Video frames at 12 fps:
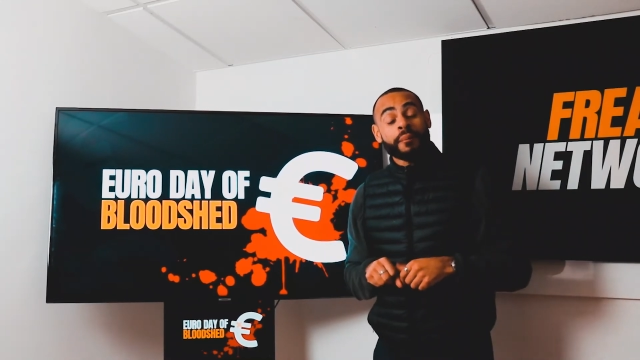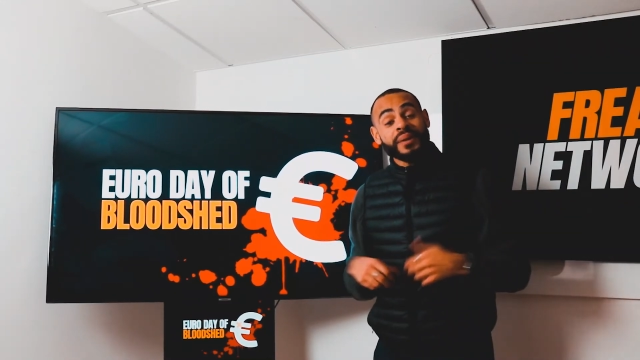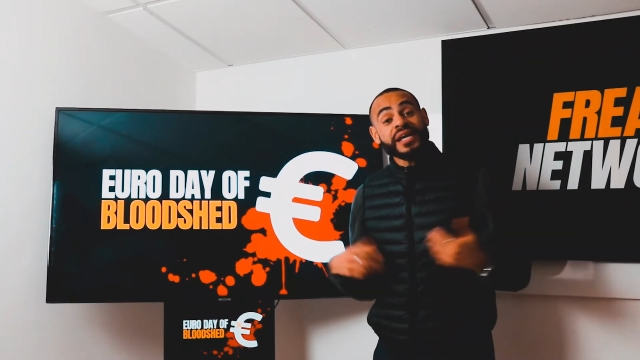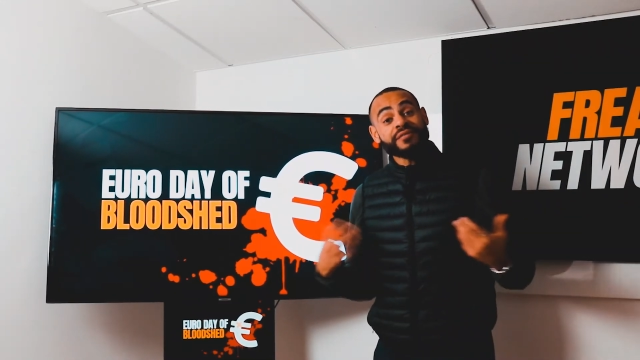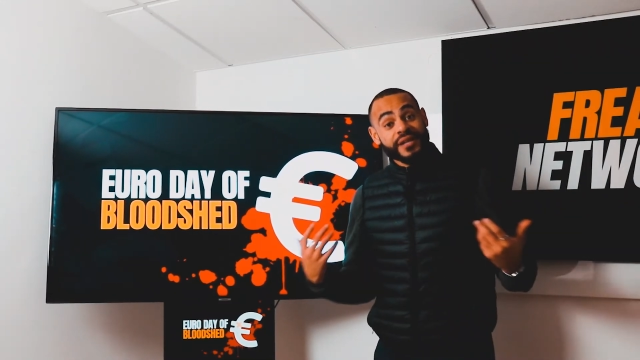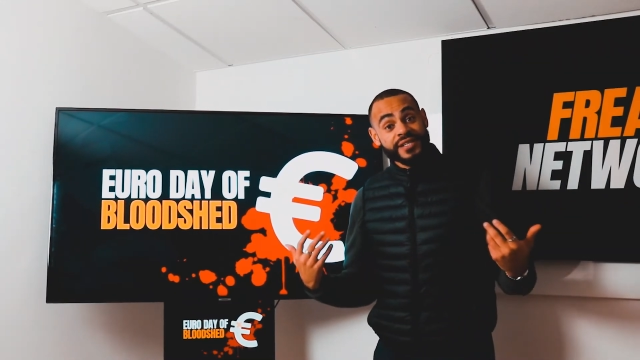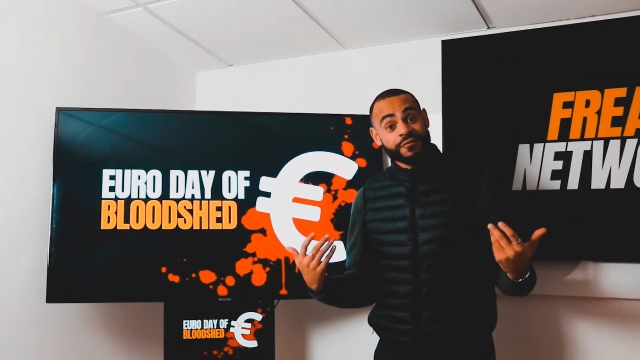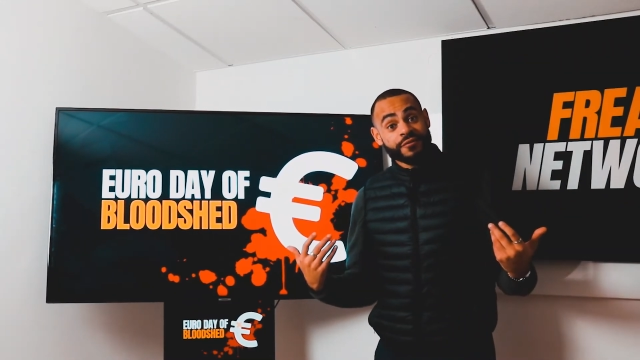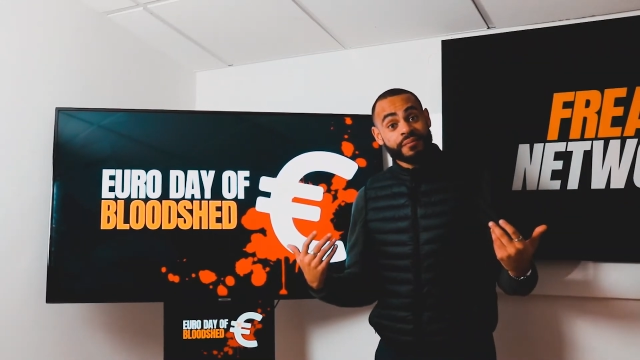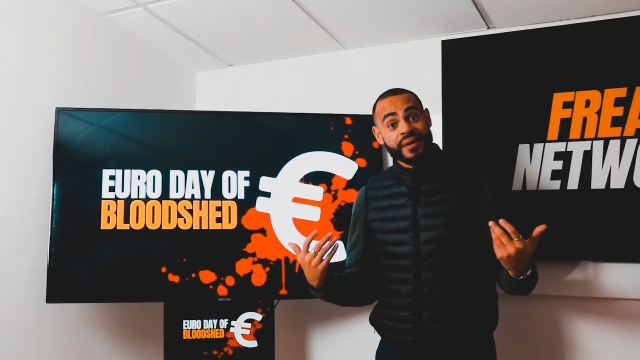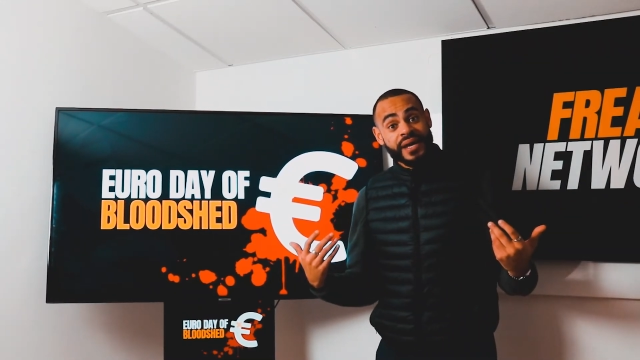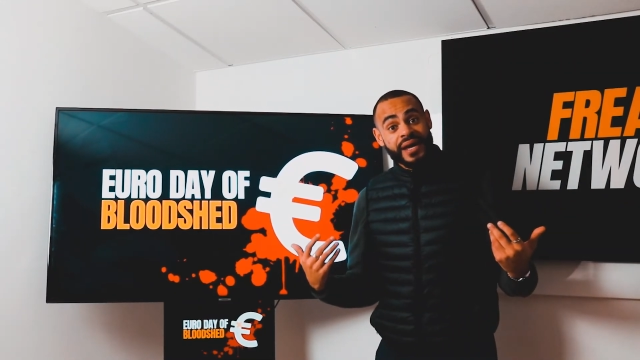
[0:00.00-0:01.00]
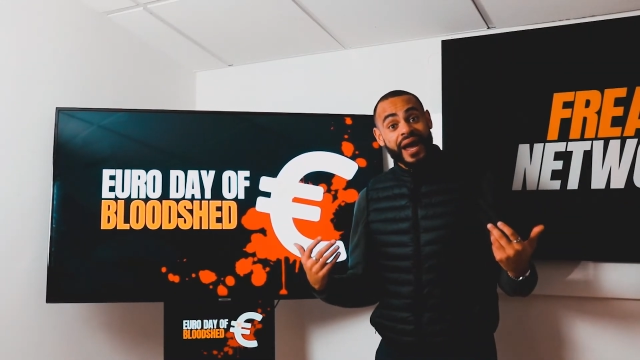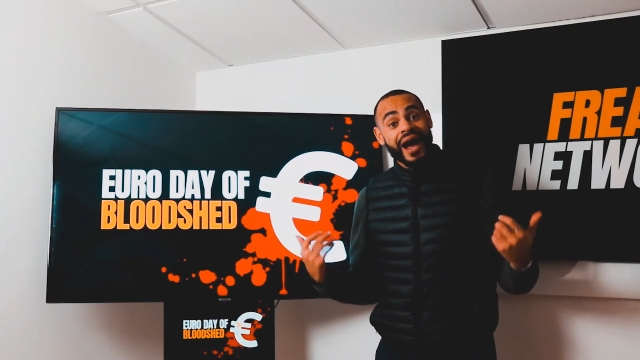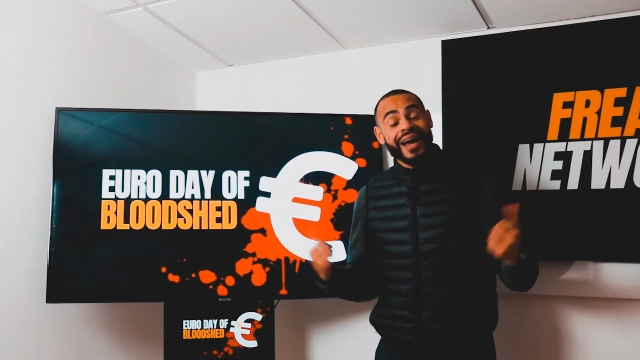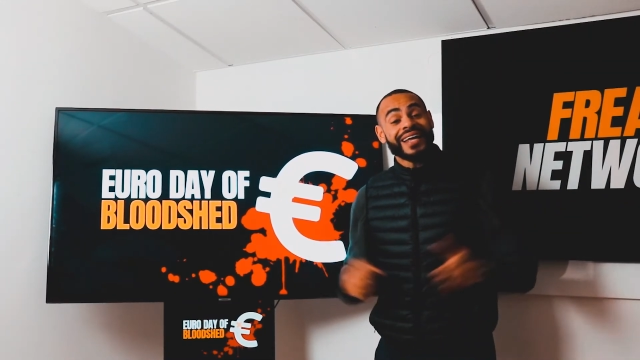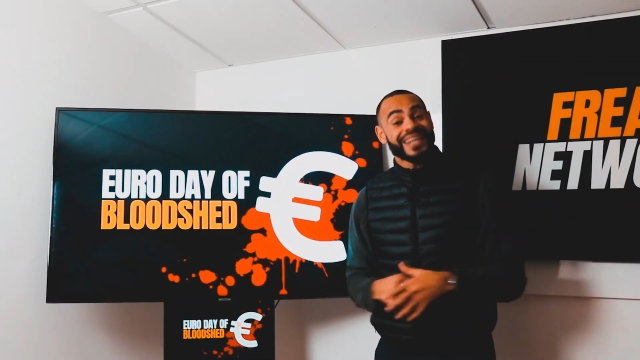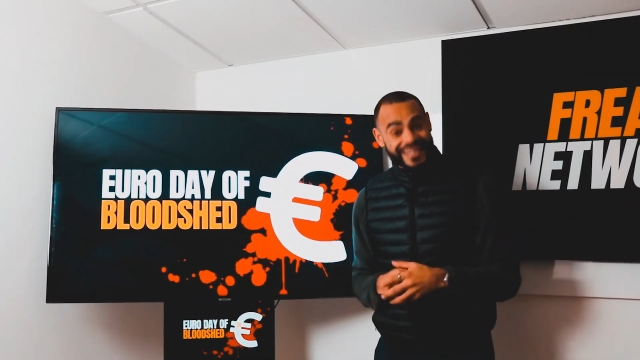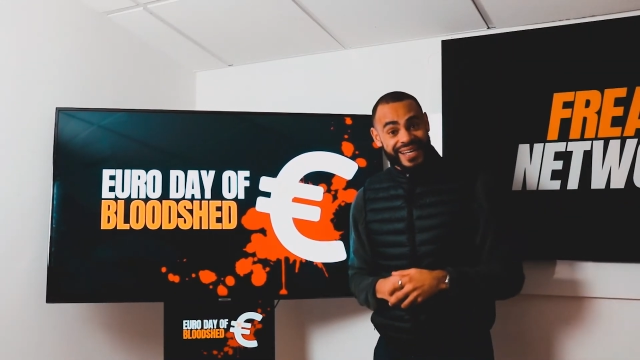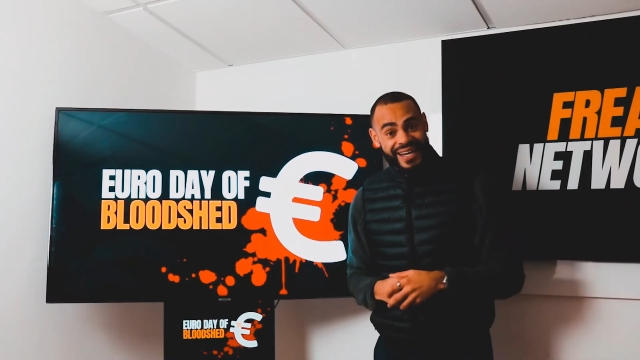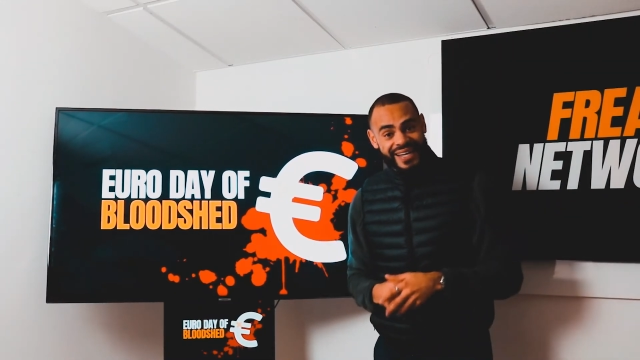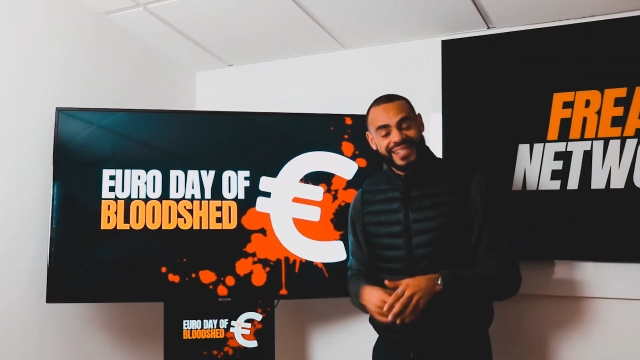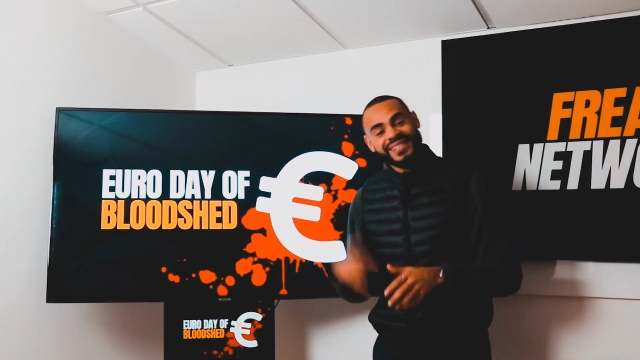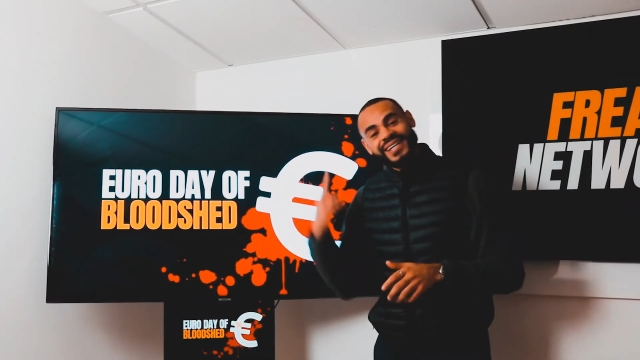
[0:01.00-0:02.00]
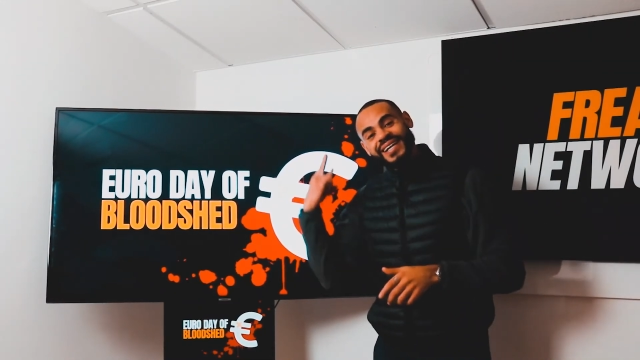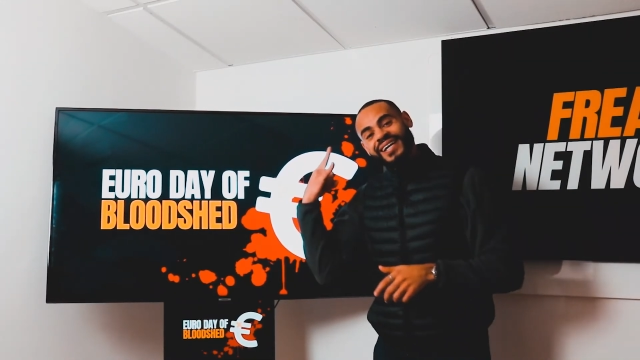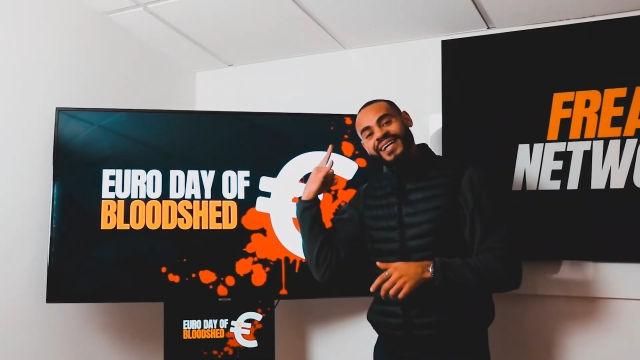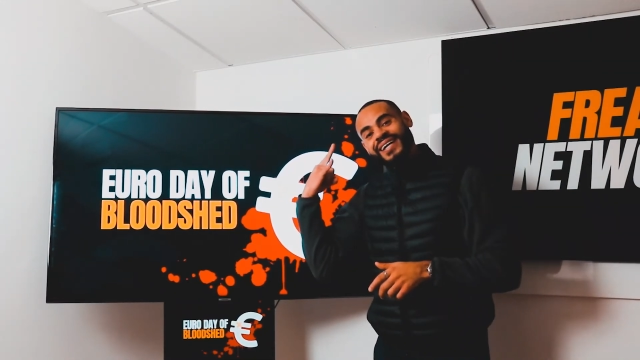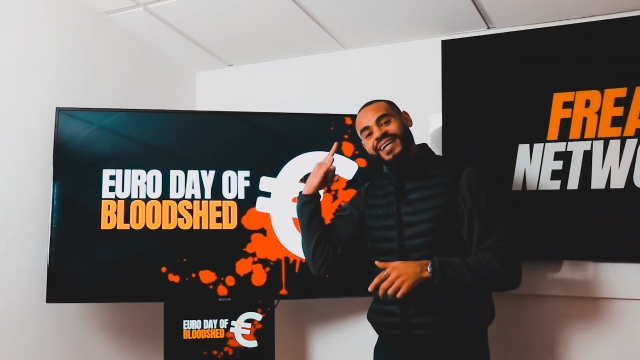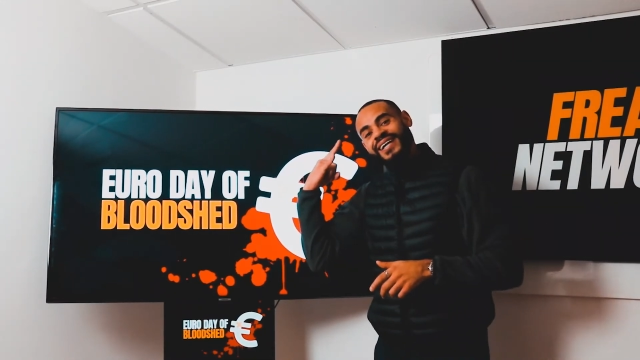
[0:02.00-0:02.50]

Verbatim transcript: I believe that's it from me. Let's get it.